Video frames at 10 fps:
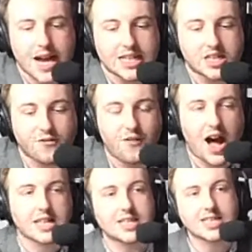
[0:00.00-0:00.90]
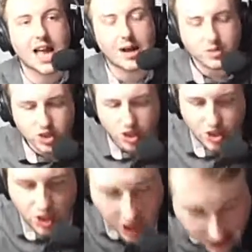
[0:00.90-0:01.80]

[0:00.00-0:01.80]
It's the fastest lap to Josh Cook.